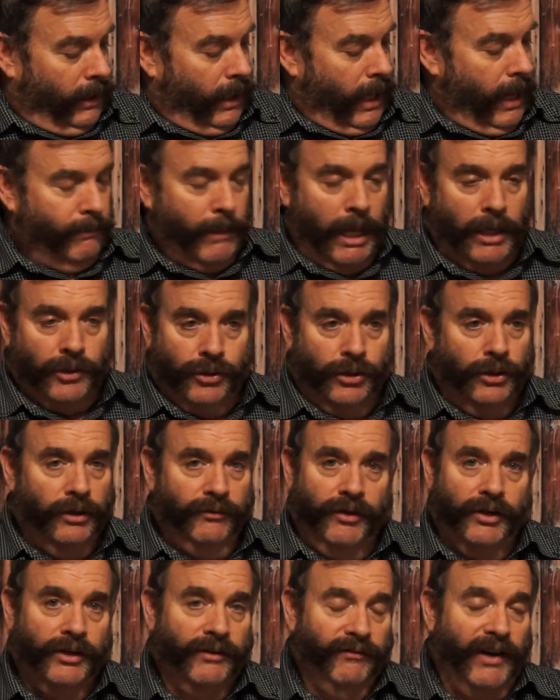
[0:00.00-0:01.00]
I'm not sure
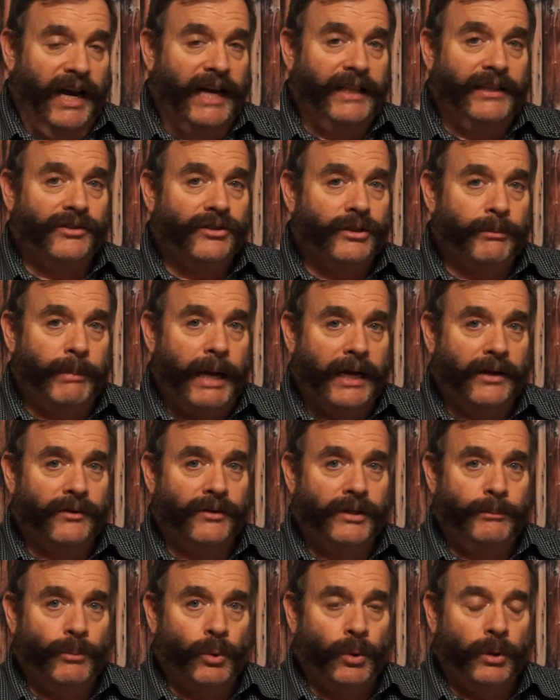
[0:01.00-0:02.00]
if you can find this tobacco
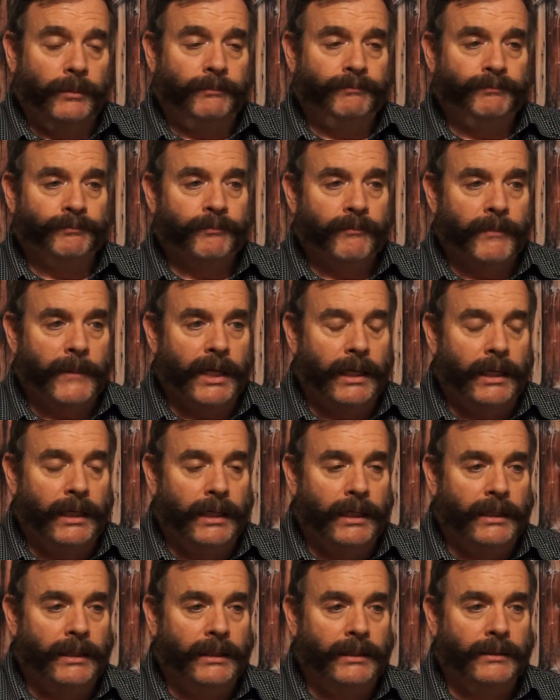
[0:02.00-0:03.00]
anymore.
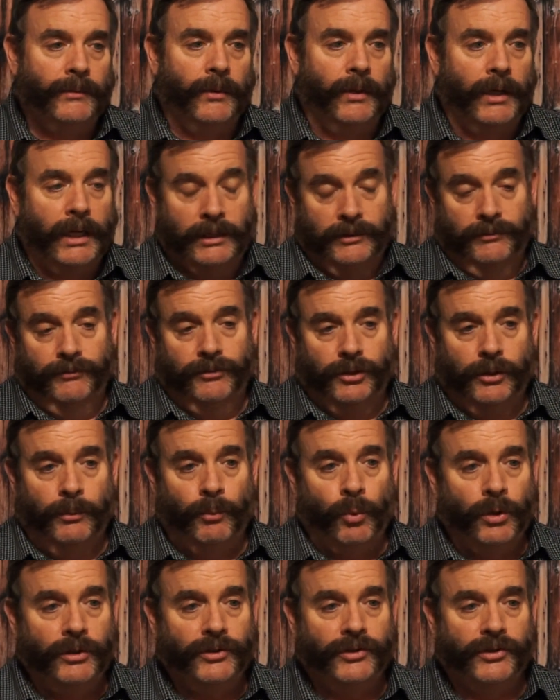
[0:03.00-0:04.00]

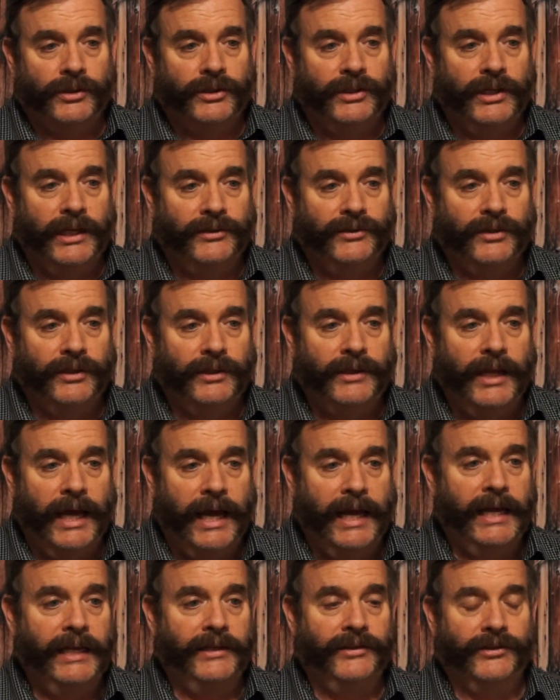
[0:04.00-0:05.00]
Someone suggested,
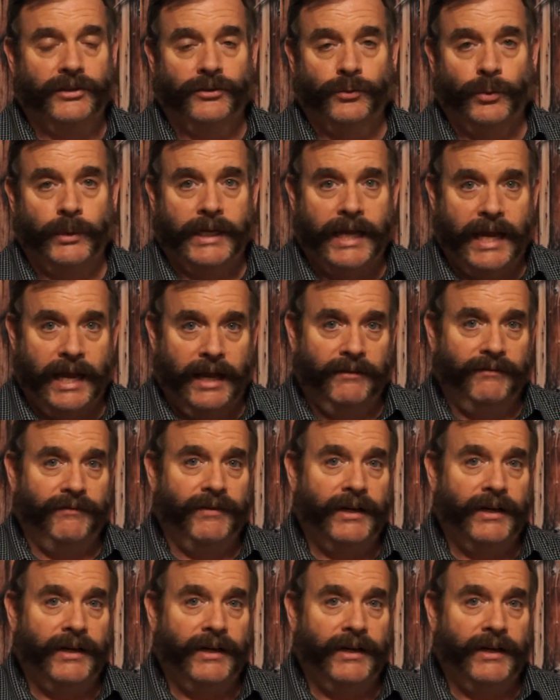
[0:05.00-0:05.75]
hey, since we can't